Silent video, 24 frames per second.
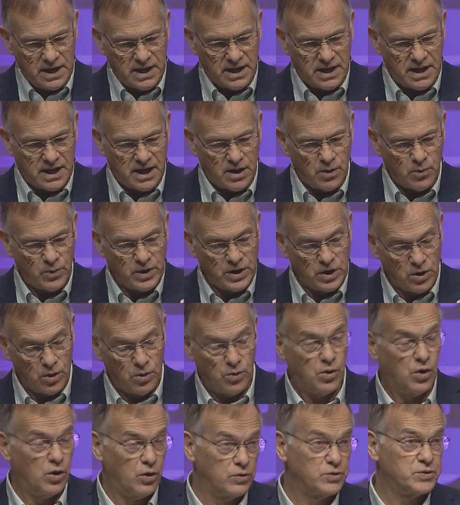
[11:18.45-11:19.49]
Uh, we
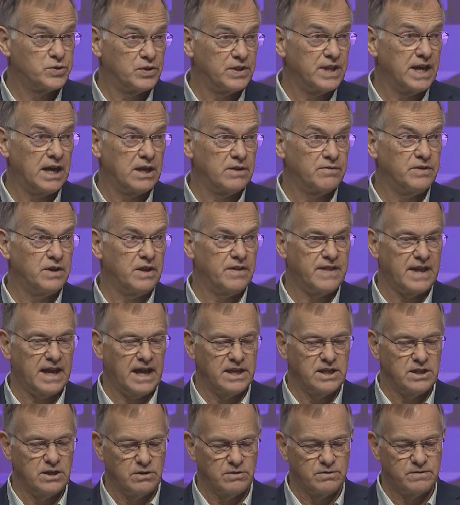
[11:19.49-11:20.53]
know also that of
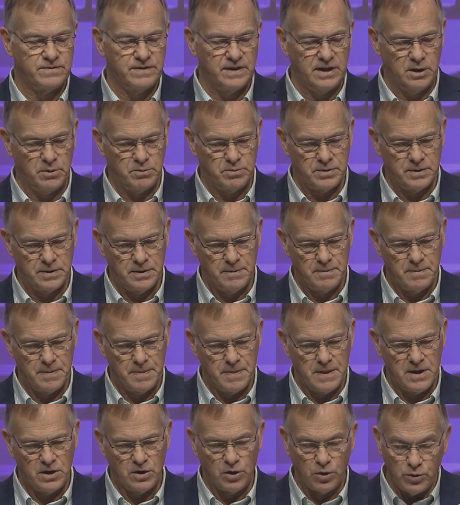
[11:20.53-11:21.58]
Nathaniel and Philip.
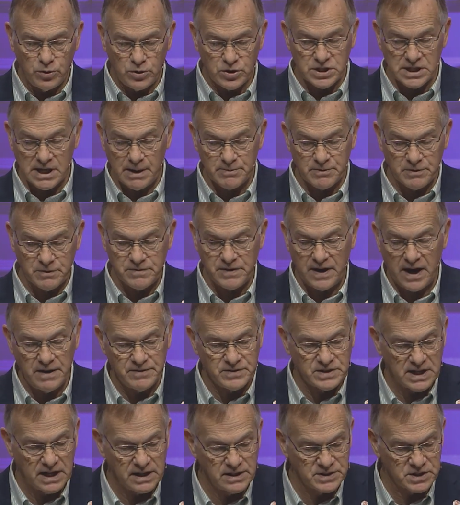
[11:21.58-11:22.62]
Luke chapter
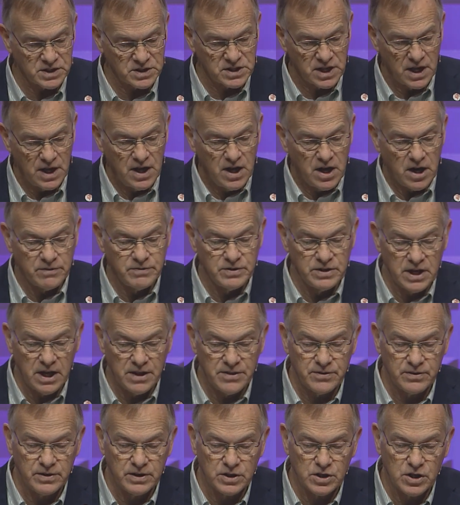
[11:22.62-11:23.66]
5 tells us of
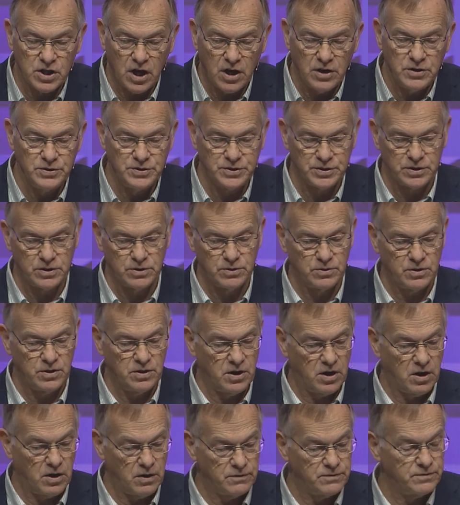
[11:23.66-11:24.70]
another encounter
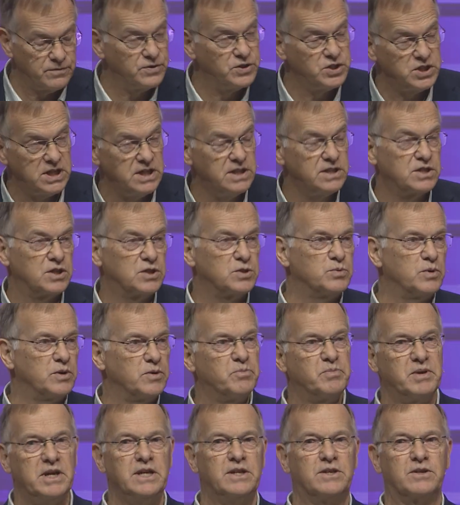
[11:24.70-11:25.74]
of Jesus
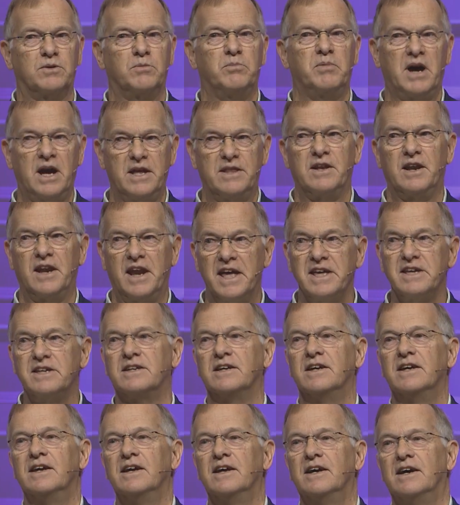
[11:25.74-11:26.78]
with Peter by the
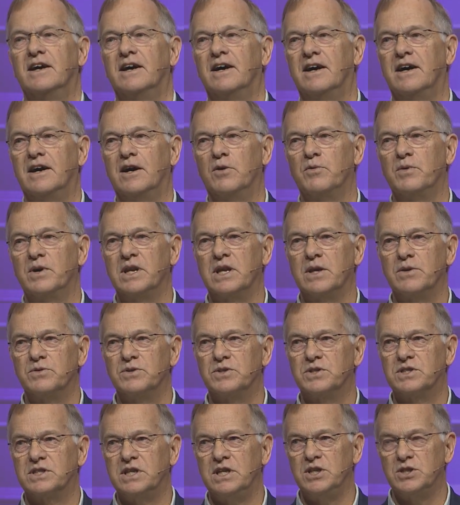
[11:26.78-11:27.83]
lake uh, when he
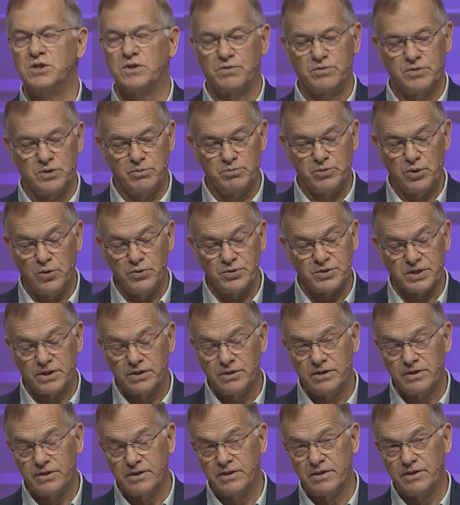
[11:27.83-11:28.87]
was teaching from the boat,
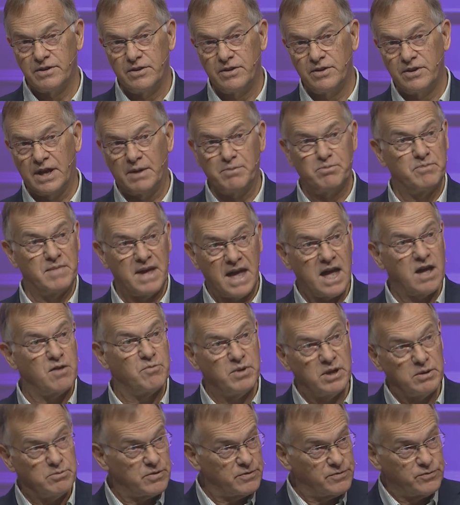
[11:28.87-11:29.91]
and that may have
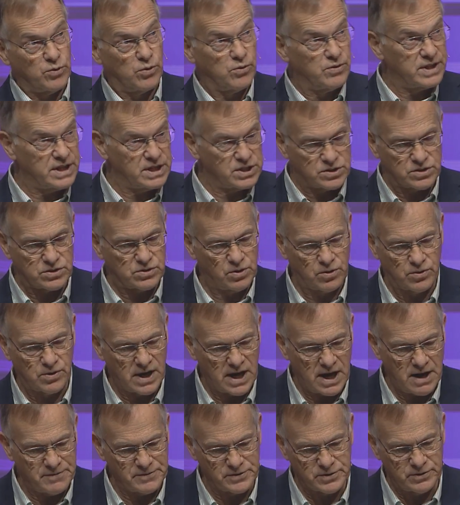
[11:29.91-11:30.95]
been before this or
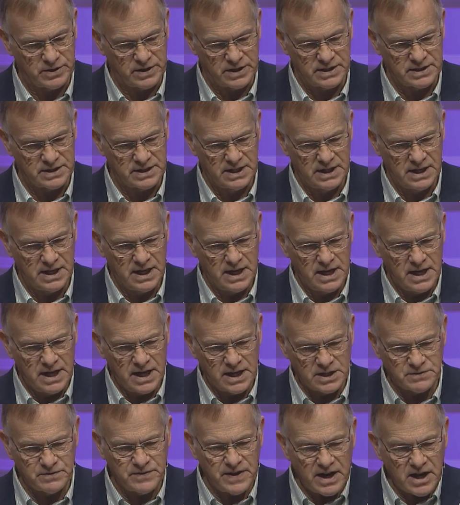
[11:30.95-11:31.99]
after it.
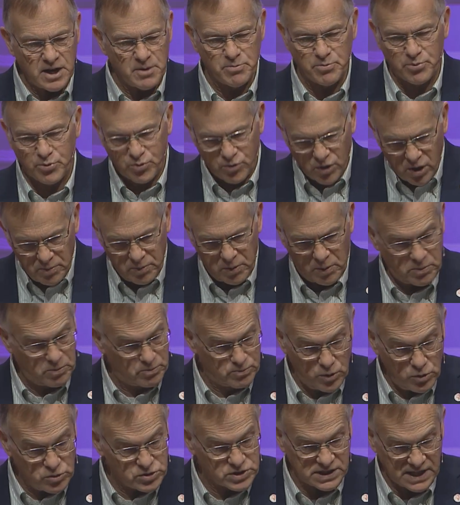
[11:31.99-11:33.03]
It's very probable,
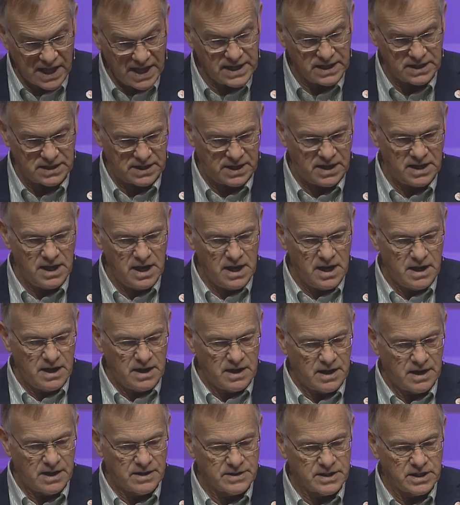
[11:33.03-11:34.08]
most likely,
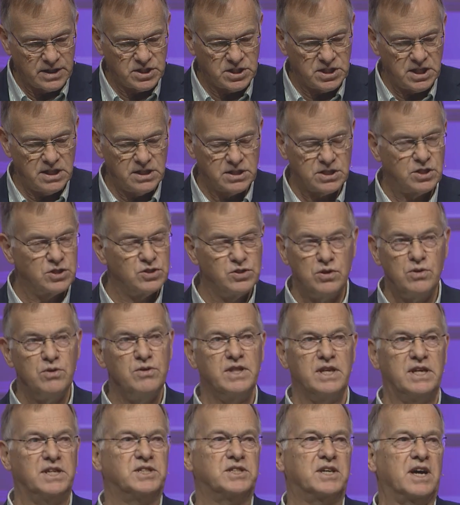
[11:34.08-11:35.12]
uh, that Jesus knew
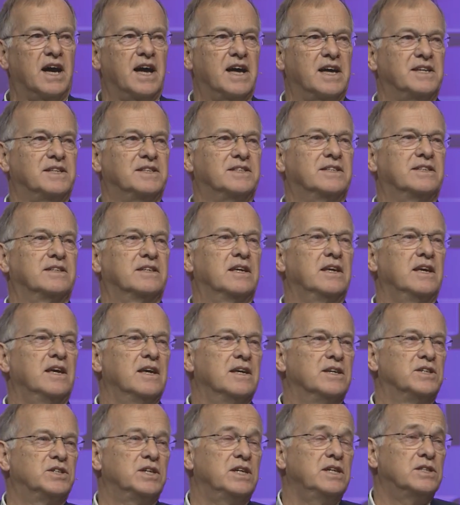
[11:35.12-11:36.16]
these guys.
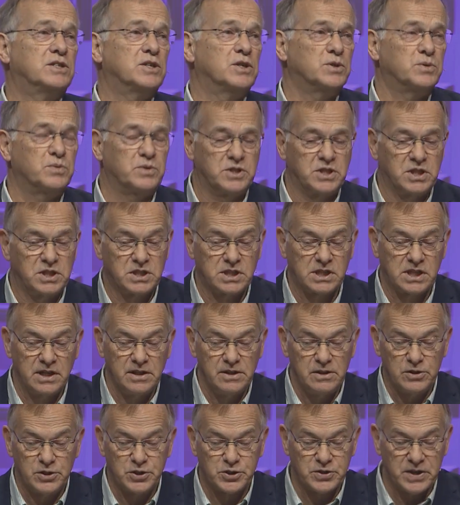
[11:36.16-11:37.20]
Jesus was a
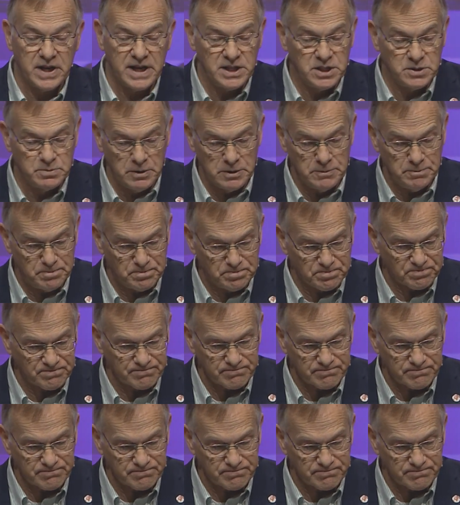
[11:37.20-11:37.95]
skilled tradesman.